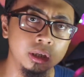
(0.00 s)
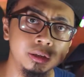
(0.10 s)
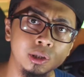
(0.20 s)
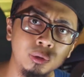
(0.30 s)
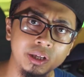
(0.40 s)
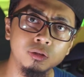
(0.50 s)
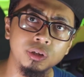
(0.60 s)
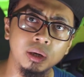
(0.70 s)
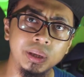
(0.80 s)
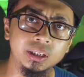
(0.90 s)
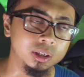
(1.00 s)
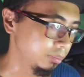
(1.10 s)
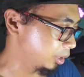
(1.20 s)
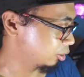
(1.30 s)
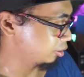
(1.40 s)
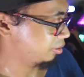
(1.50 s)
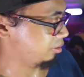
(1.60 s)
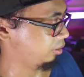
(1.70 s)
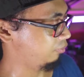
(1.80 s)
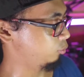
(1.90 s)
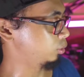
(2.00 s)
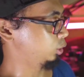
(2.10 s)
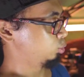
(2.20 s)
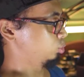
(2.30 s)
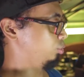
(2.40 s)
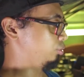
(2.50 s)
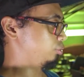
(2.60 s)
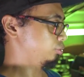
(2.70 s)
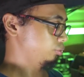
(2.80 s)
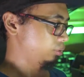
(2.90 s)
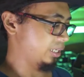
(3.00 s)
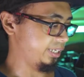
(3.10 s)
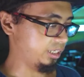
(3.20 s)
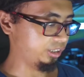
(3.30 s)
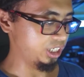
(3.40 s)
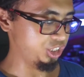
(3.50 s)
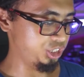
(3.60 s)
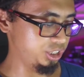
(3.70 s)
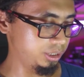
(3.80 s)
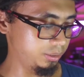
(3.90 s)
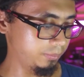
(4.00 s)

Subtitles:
round lens hood are better, because if you were to like attach it